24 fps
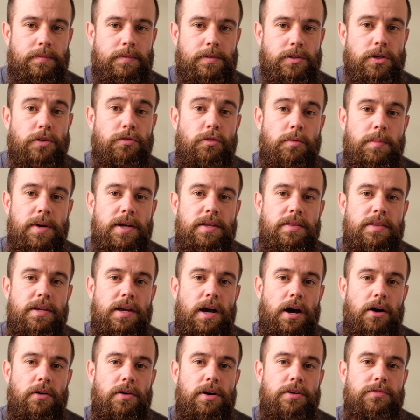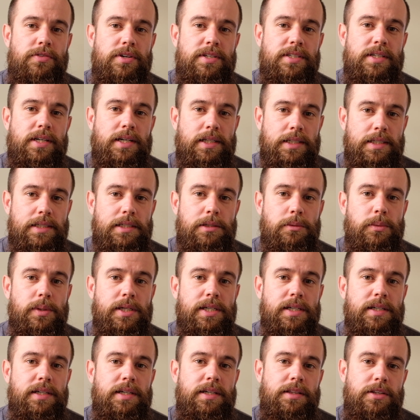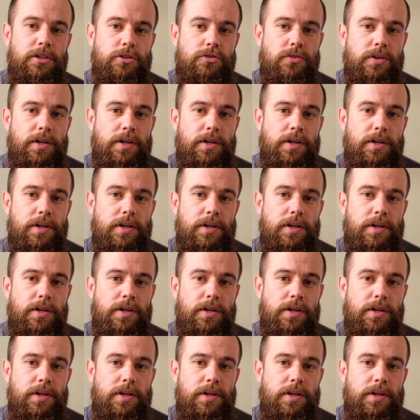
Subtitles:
So for me, the RF is a clear winner in this